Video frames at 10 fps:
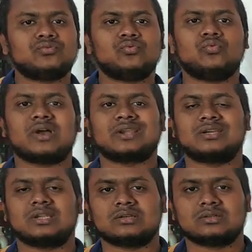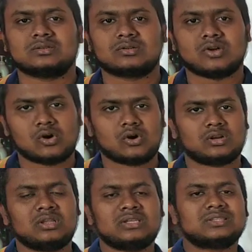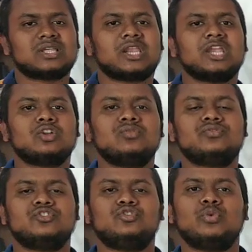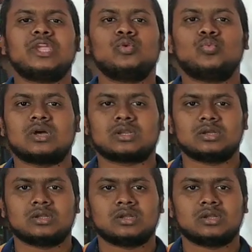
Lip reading: work done, or the rate of doing work,